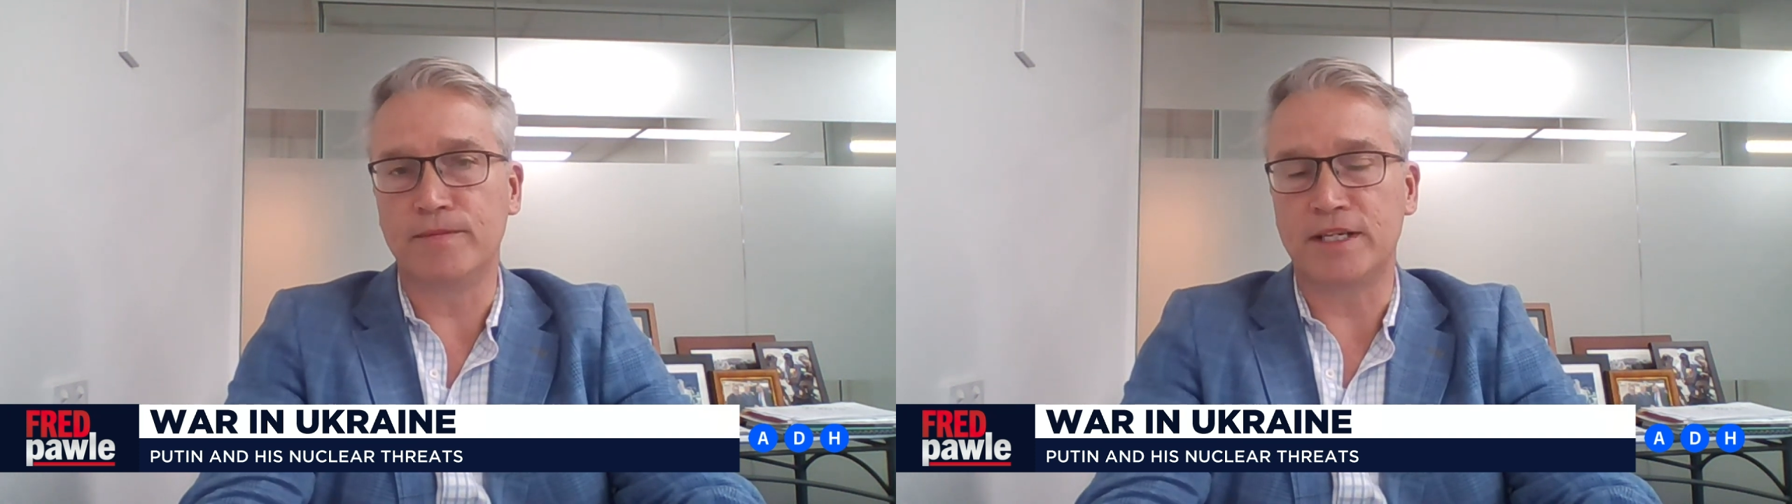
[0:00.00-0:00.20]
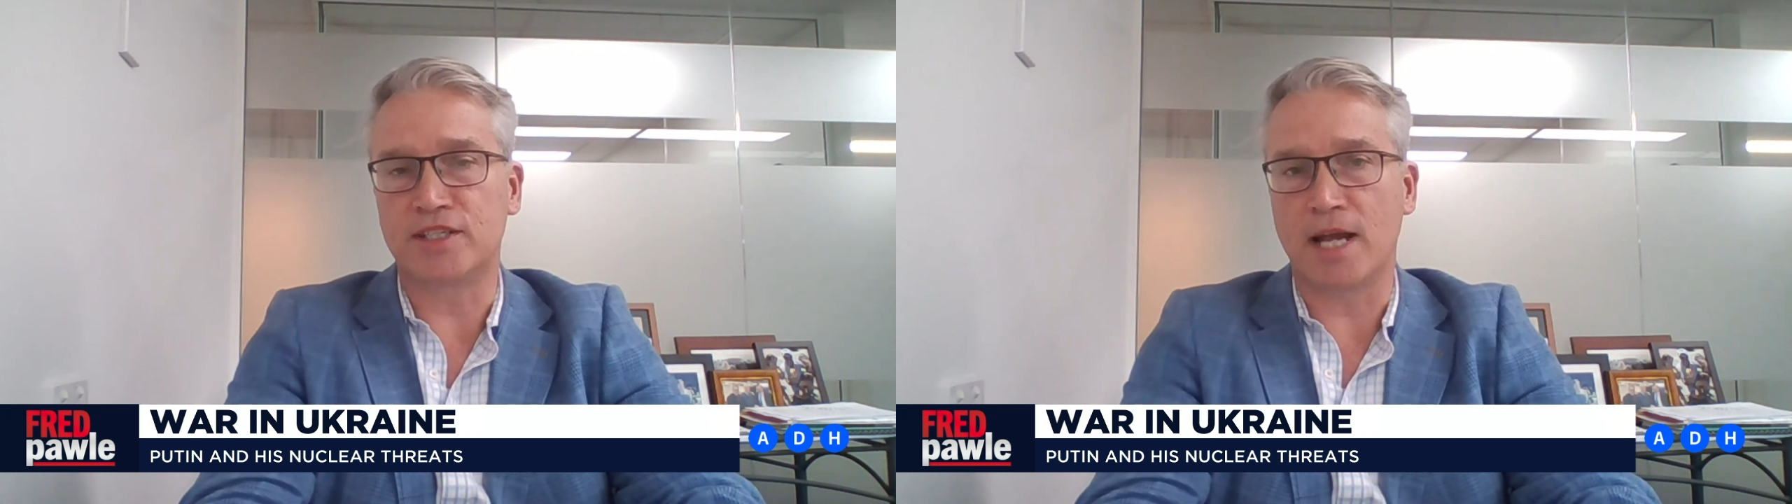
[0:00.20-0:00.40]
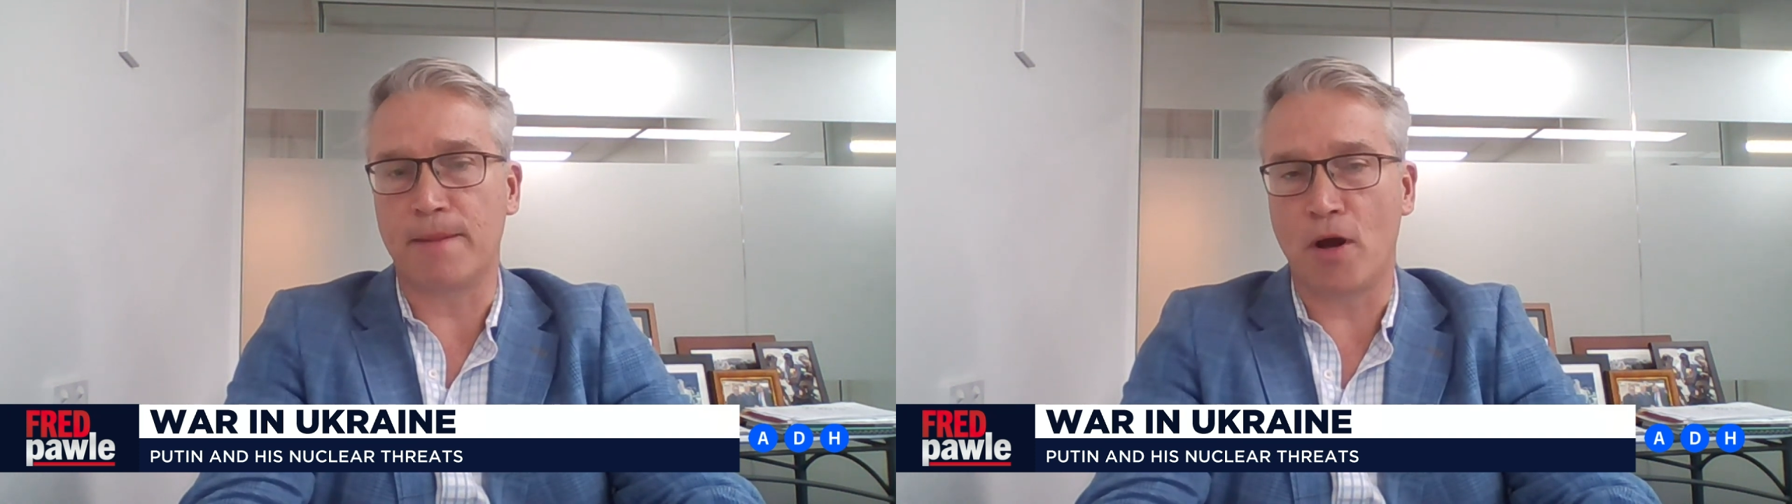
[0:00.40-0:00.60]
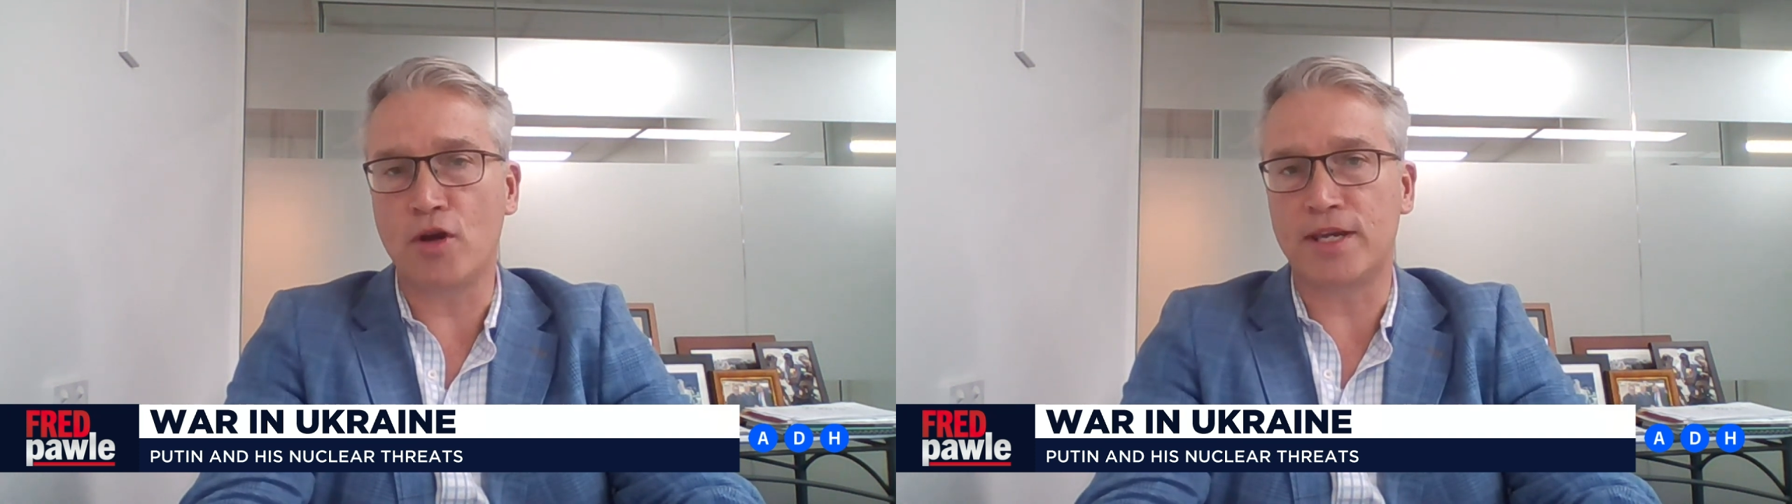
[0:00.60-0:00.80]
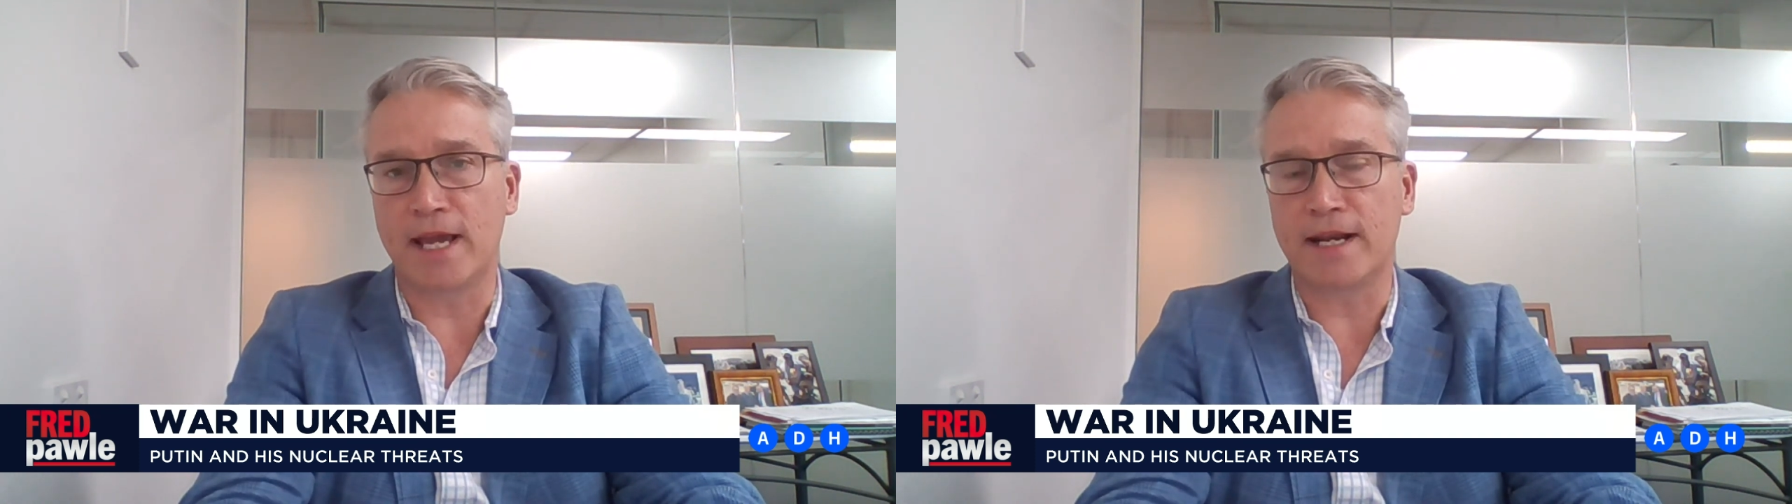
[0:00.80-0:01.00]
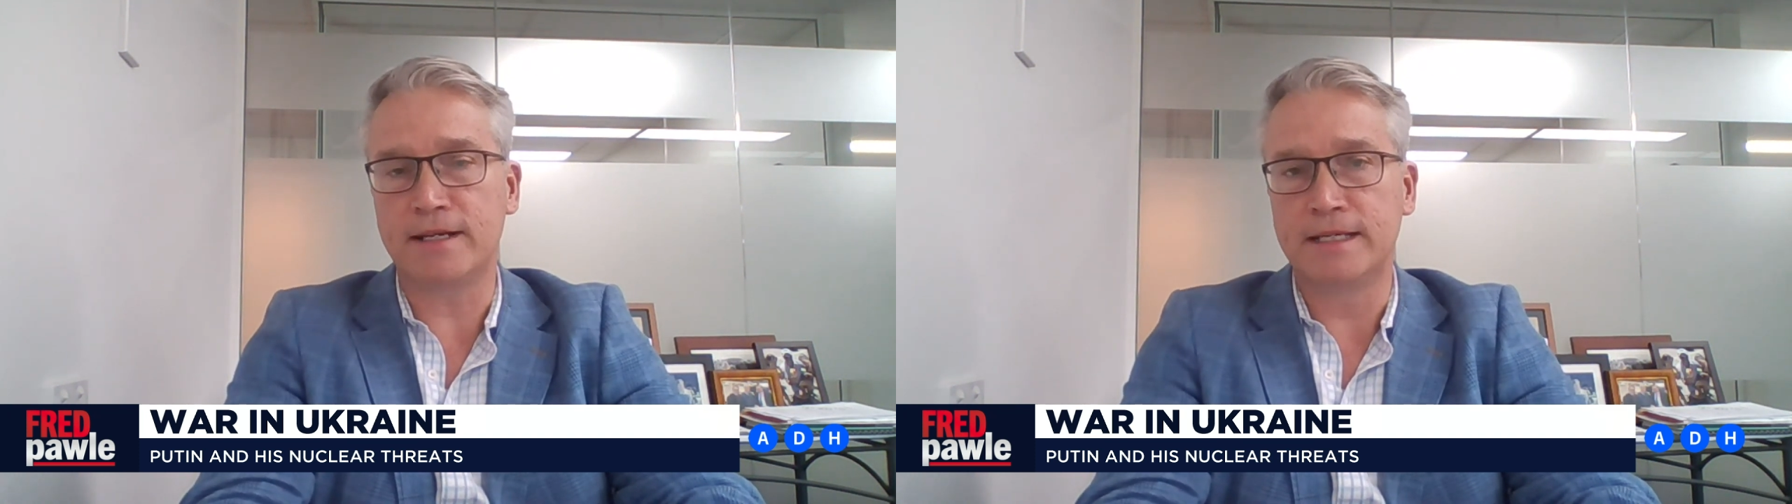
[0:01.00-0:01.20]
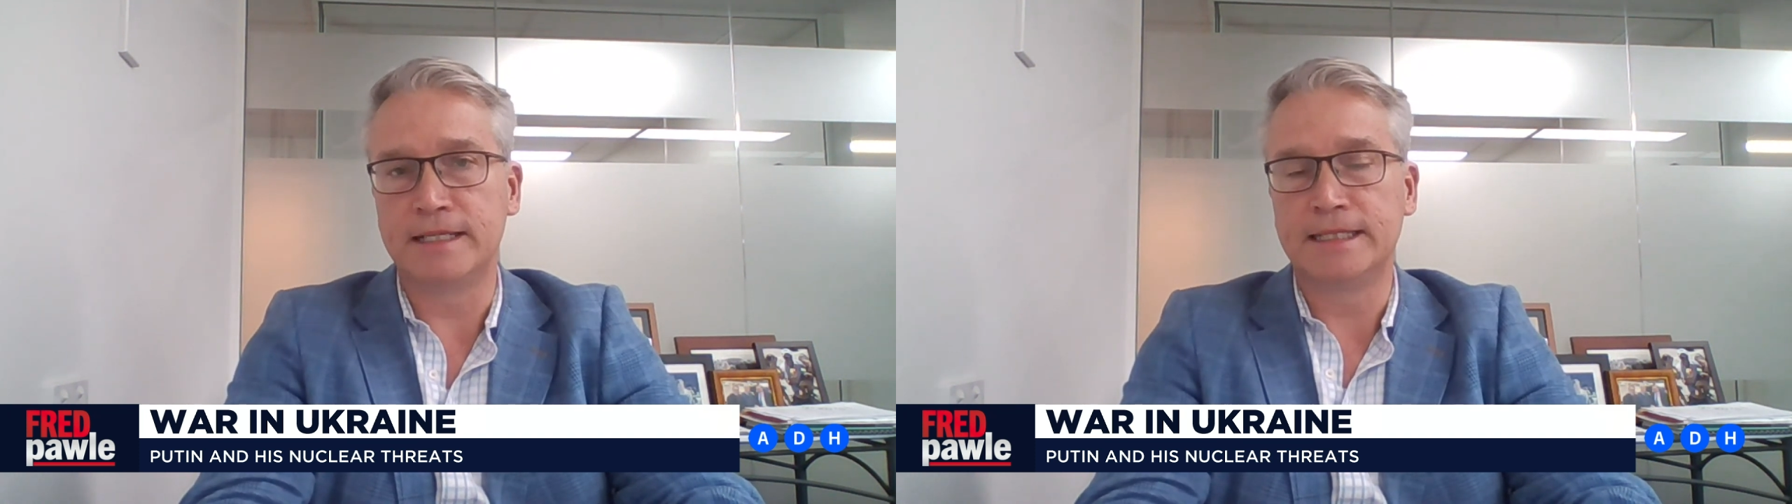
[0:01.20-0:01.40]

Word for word: and you start poking at it,